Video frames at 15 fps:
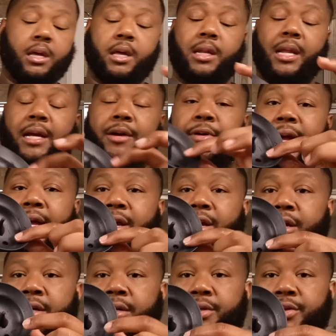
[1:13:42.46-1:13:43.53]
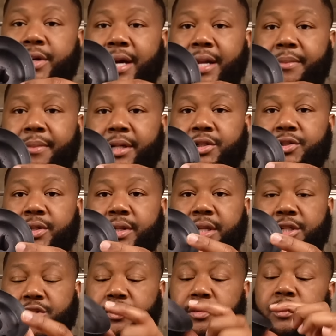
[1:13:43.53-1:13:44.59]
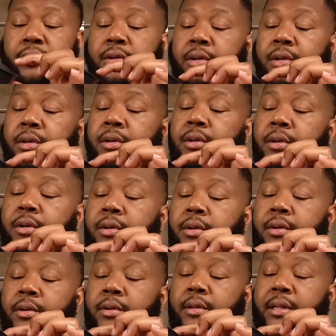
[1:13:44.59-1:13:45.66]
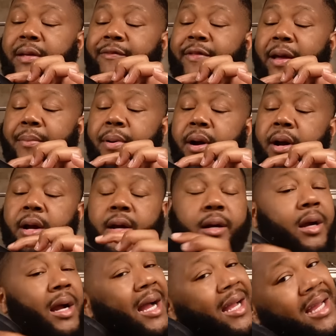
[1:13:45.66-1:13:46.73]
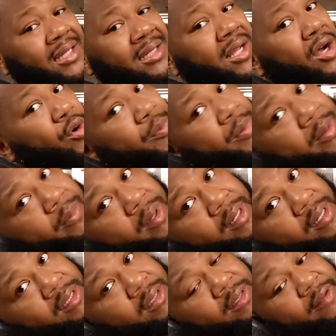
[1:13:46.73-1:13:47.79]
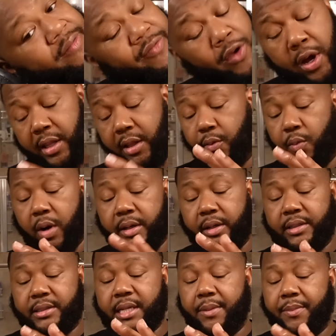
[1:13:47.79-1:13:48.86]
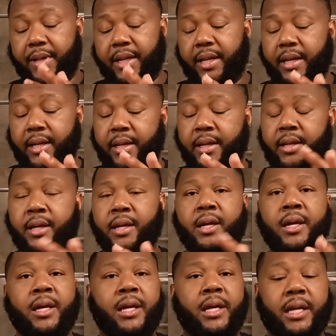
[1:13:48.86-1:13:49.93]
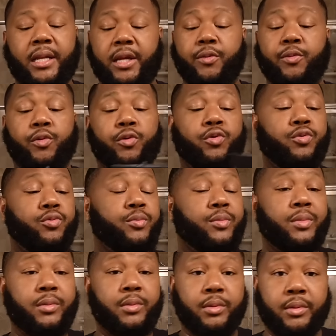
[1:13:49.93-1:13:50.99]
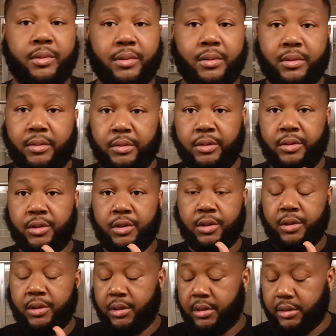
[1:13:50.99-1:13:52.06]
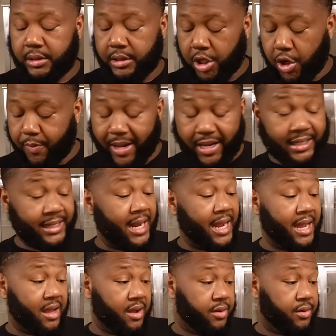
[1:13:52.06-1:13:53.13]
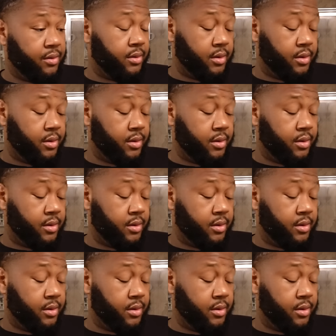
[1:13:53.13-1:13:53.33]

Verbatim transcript: Like right here, you gotta make sure that you leave that part, I guess, open because if all the water is coming in, it need room to go back down.